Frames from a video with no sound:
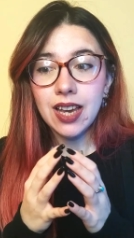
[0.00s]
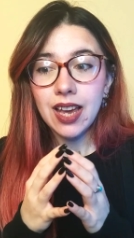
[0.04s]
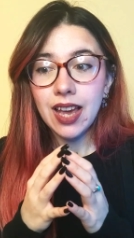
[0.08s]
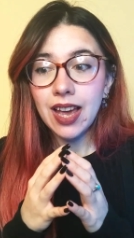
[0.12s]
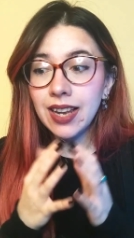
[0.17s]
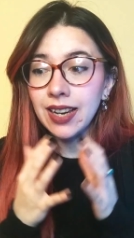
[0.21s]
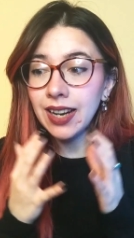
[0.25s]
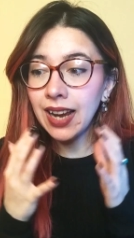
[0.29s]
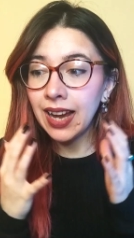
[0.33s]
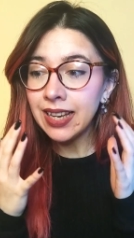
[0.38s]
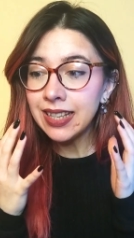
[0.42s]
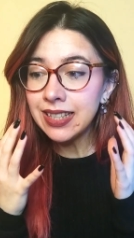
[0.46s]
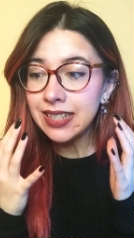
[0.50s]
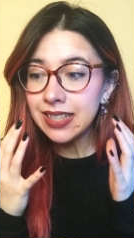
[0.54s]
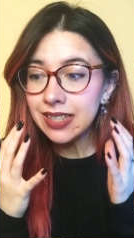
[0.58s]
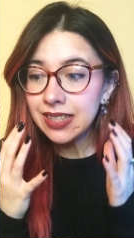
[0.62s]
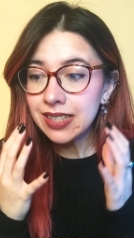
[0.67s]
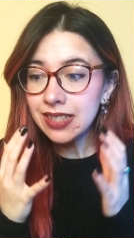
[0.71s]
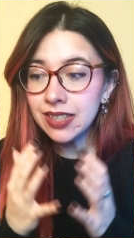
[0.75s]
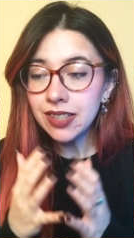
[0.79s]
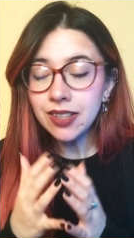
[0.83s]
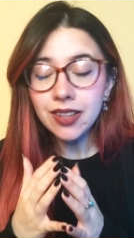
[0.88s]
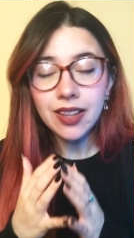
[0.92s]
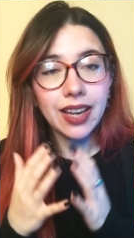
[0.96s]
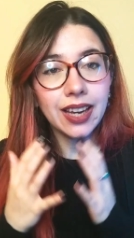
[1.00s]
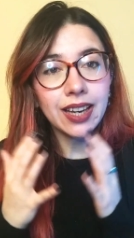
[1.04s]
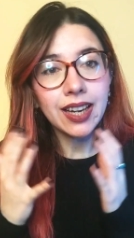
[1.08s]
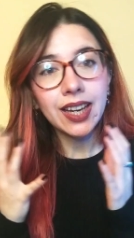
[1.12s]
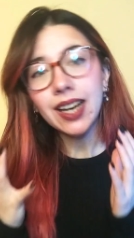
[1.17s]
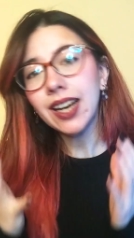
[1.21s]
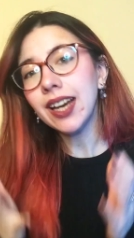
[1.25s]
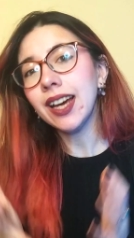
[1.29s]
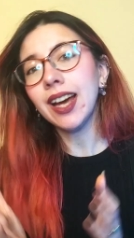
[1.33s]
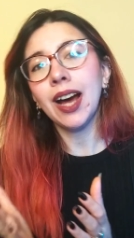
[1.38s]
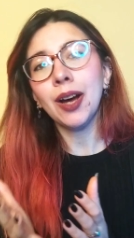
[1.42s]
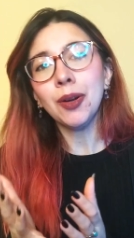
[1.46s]
And I still
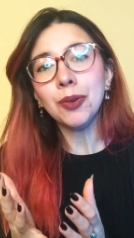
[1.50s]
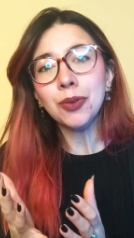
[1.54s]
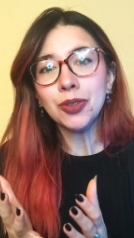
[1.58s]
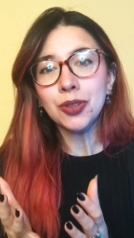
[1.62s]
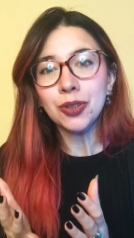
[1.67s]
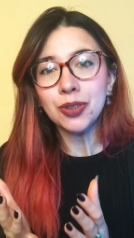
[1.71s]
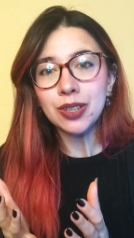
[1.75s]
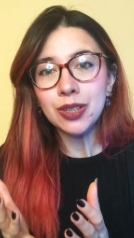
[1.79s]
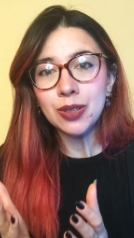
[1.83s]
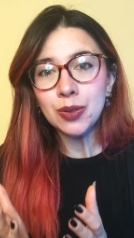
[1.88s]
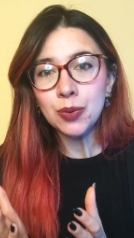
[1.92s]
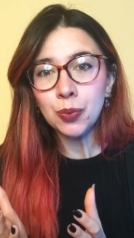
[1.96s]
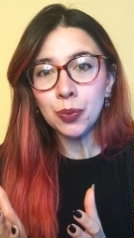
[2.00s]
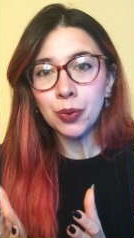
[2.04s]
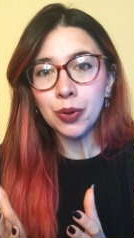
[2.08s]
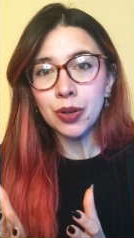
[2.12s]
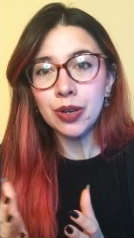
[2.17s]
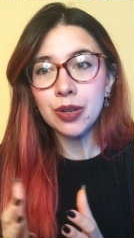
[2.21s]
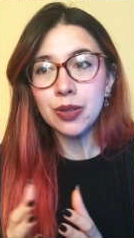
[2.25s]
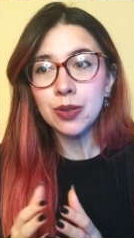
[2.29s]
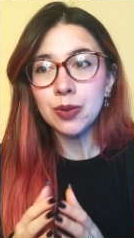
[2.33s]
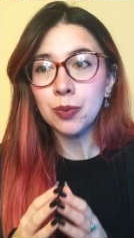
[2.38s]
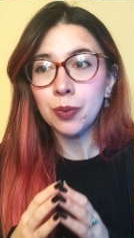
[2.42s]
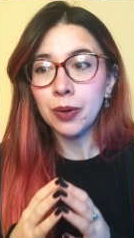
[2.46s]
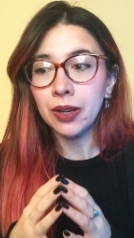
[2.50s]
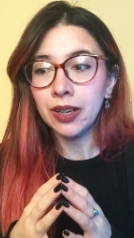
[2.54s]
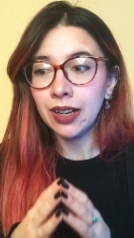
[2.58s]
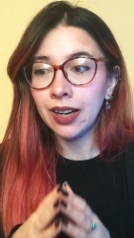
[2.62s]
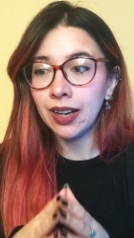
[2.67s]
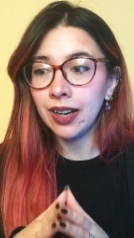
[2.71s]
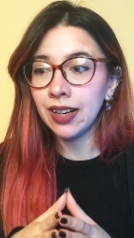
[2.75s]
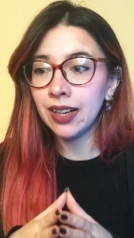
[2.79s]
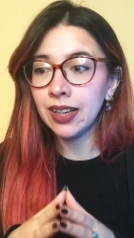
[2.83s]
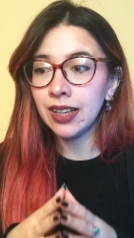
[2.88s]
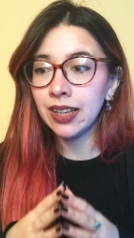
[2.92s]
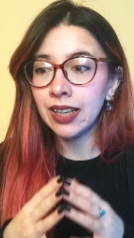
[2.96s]
encounter these words when
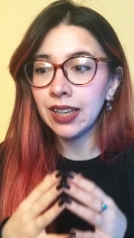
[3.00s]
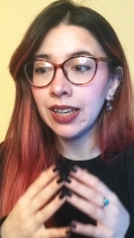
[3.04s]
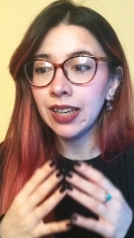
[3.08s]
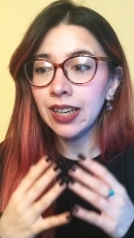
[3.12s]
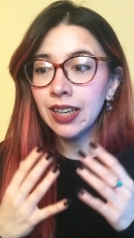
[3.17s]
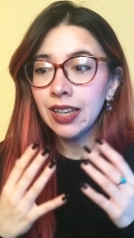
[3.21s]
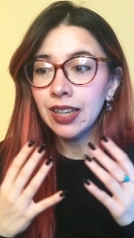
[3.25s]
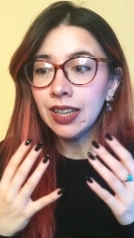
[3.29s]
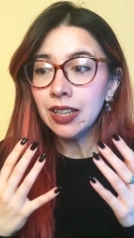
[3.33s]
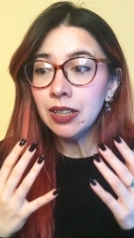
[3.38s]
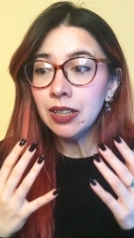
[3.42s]
I